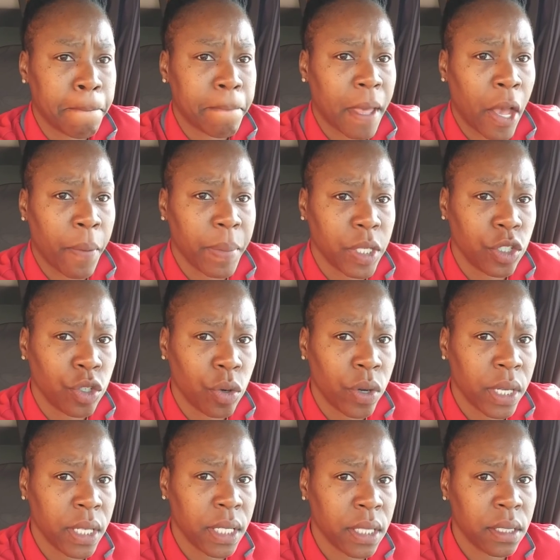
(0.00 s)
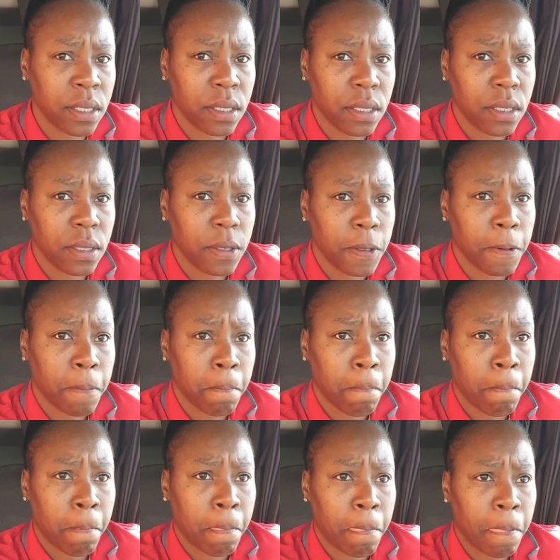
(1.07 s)
I'm enjoying it.
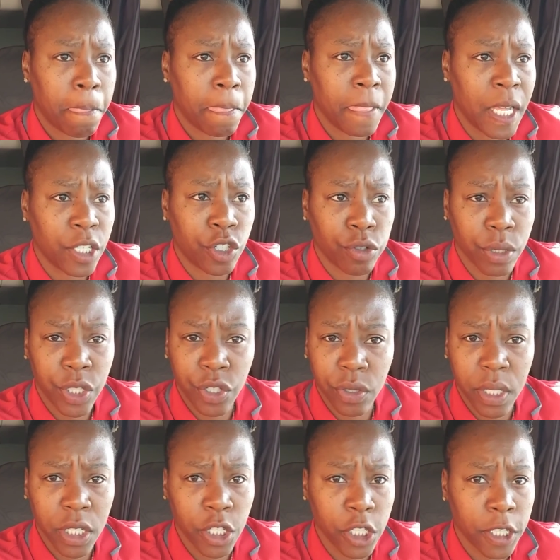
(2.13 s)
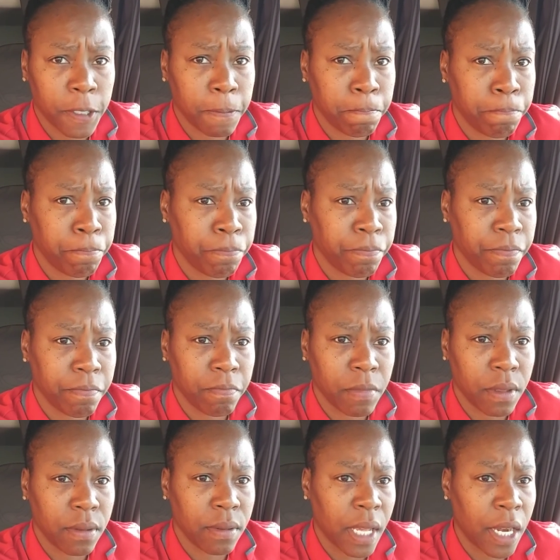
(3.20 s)
They treat you good.
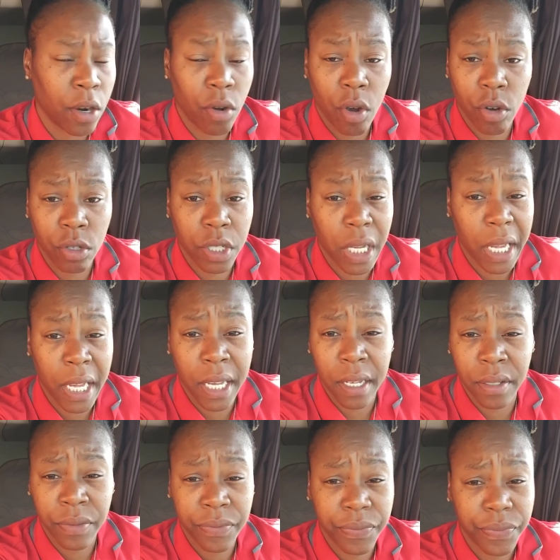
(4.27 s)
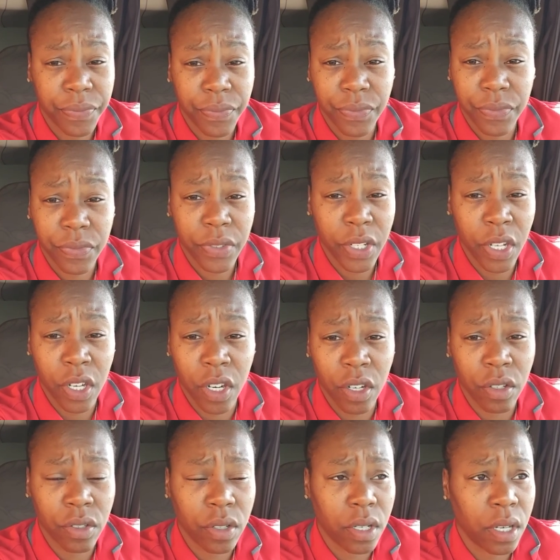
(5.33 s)
They don't hold your hand.
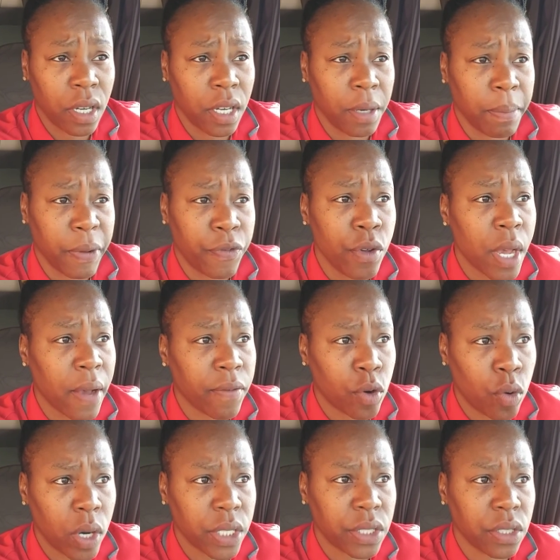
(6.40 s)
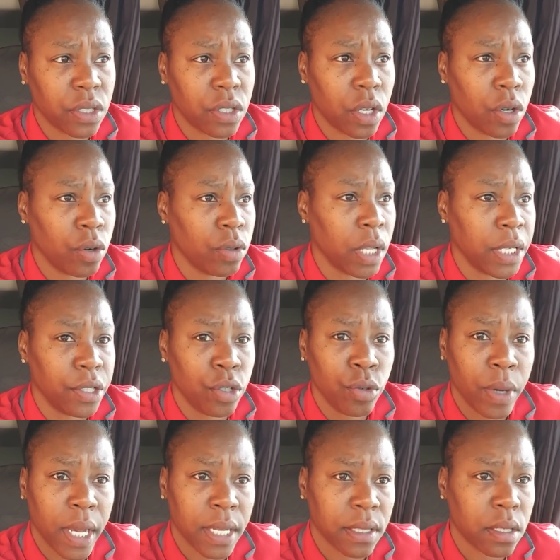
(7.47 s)
If you have questions though, they
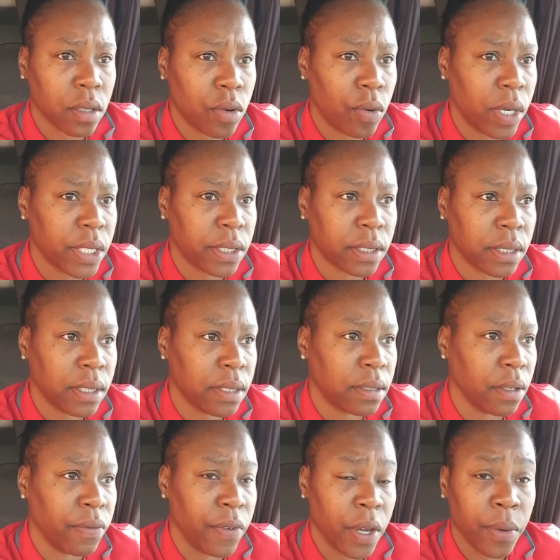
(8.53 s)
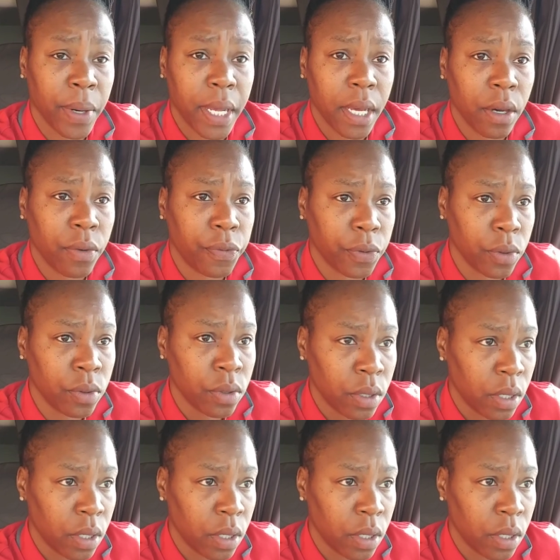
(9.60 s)
do answer questions. They're very helpful.